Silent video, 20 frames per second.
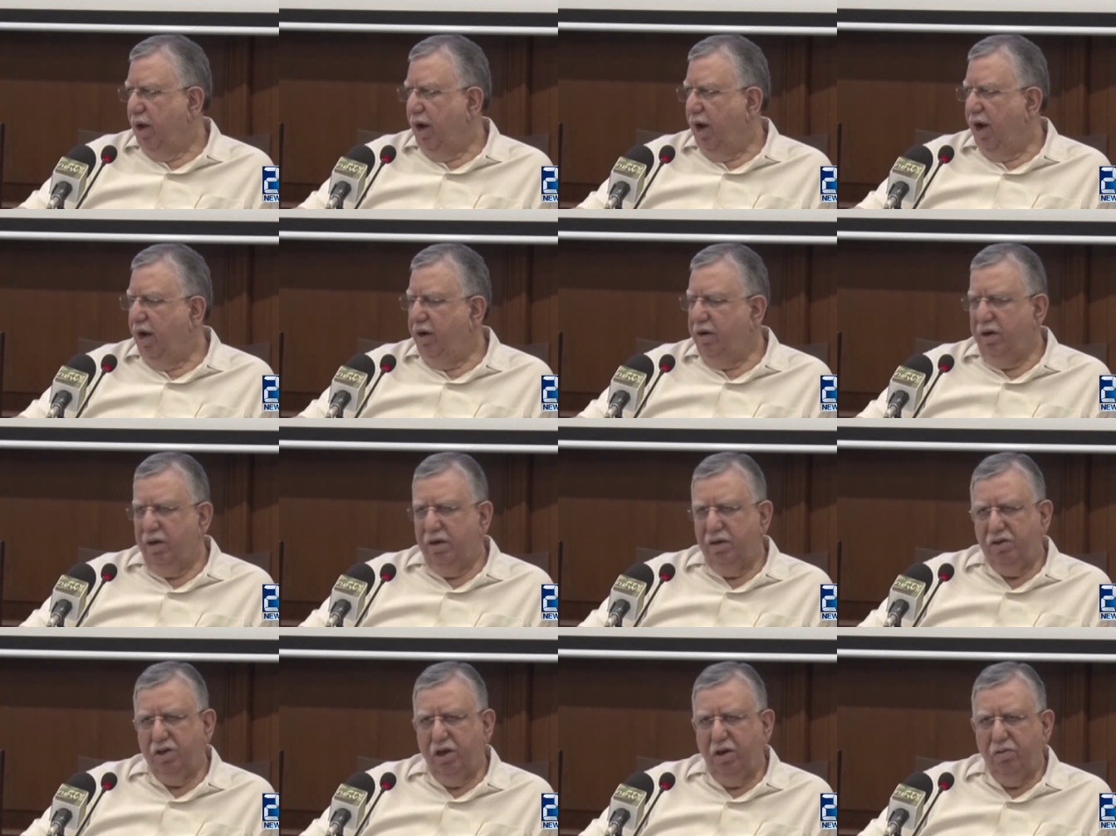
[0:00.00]

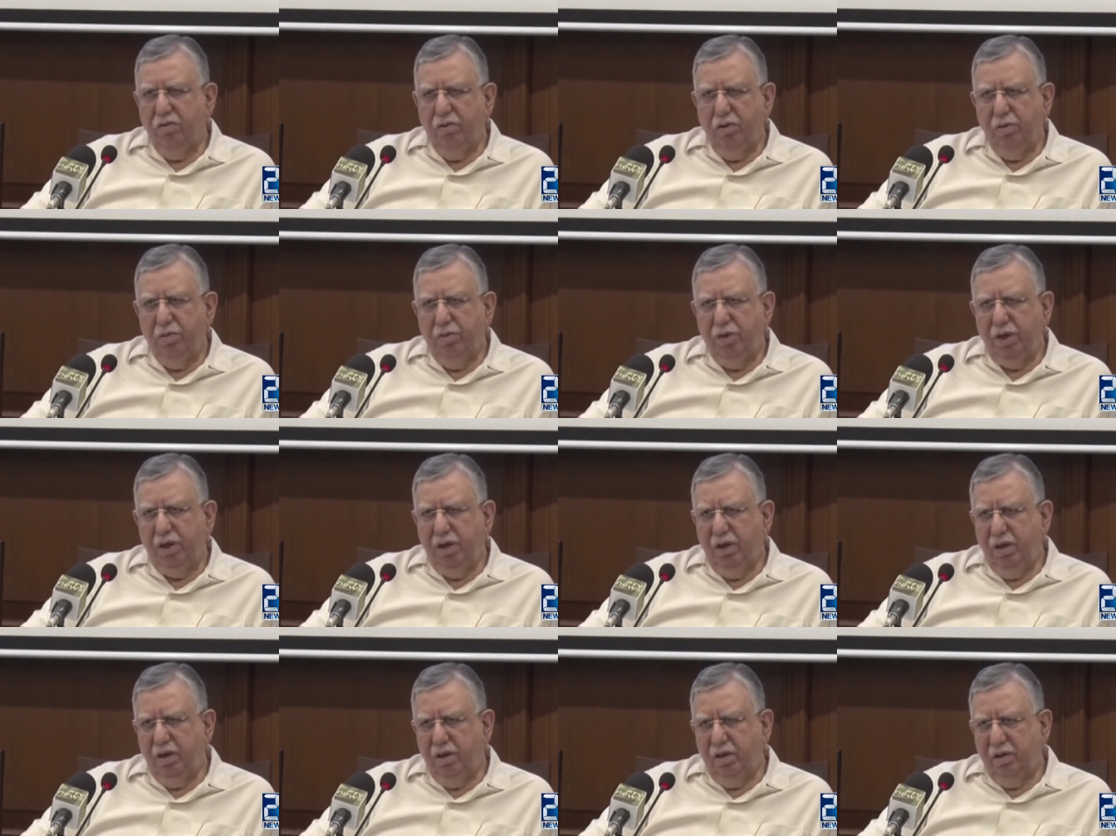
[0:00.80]
and there will be
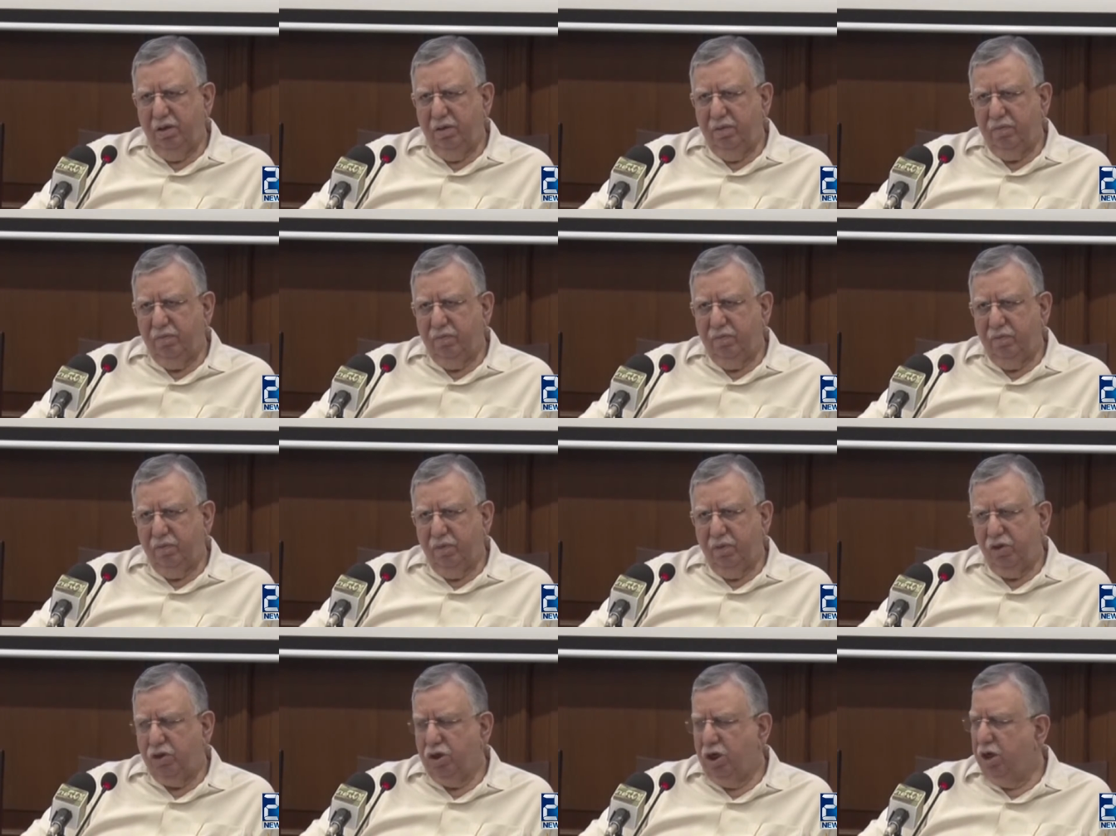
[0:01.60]

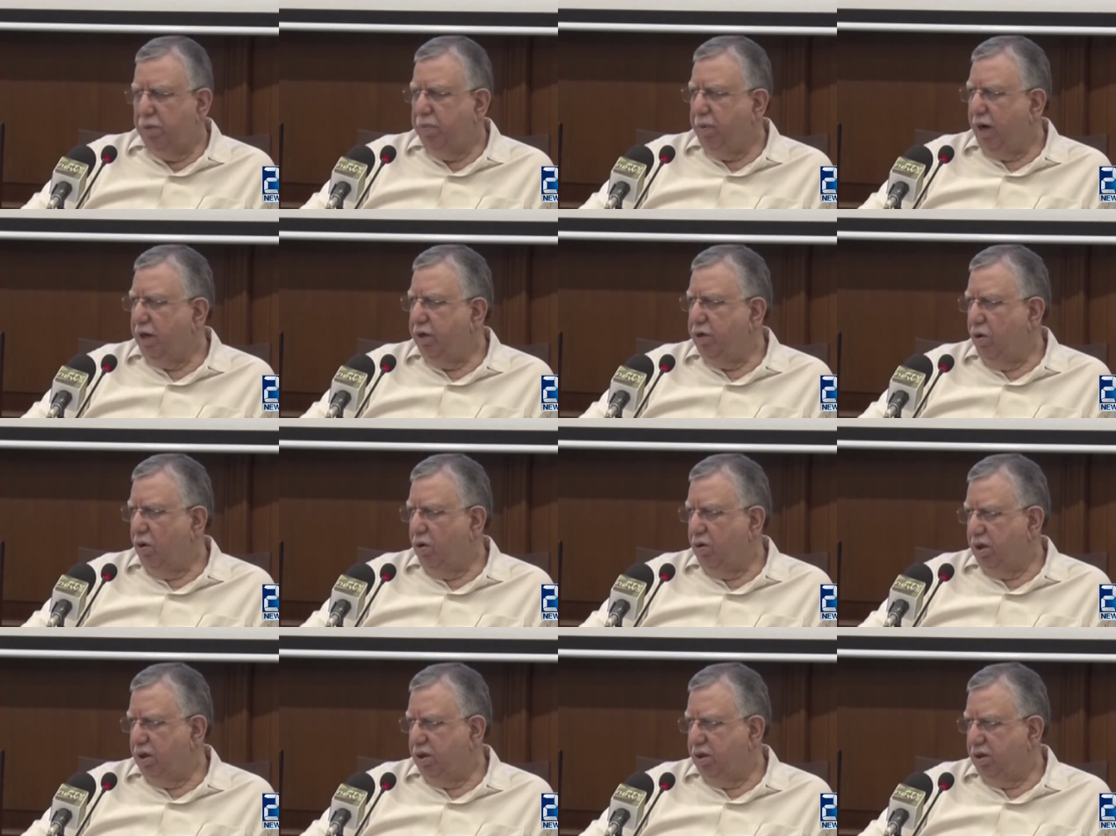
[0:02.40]
third party
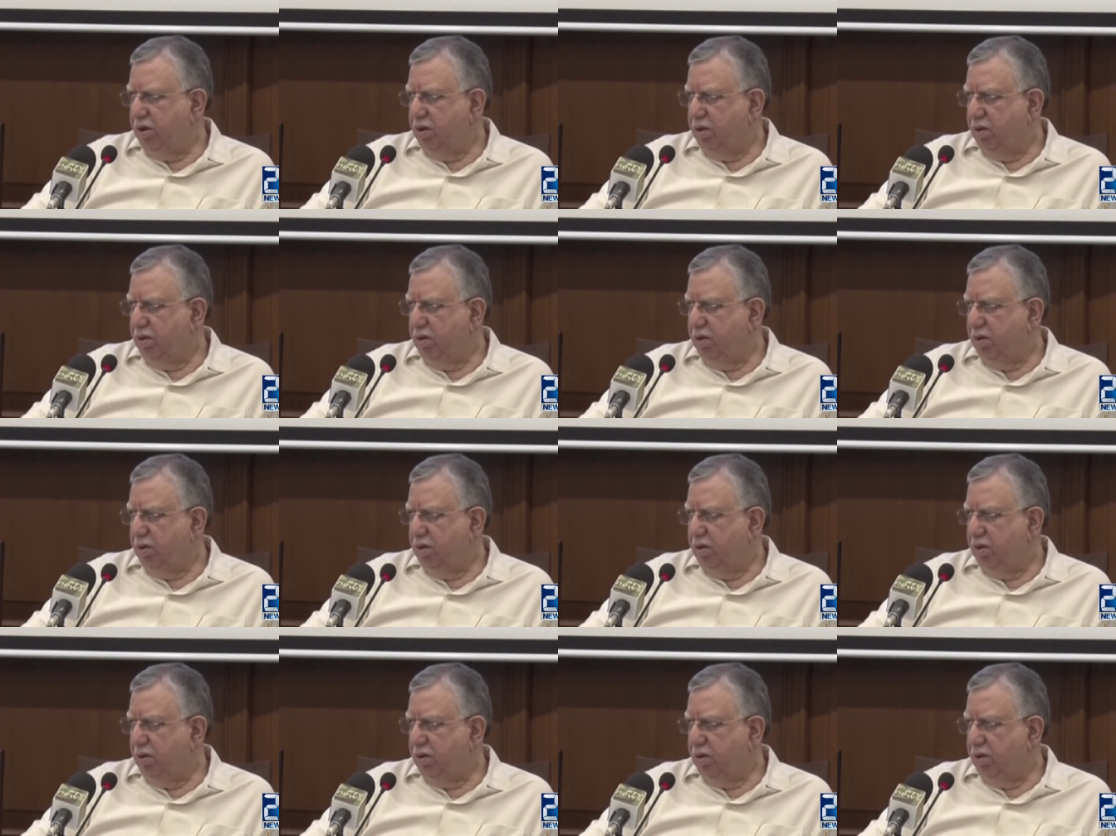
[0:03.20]
audits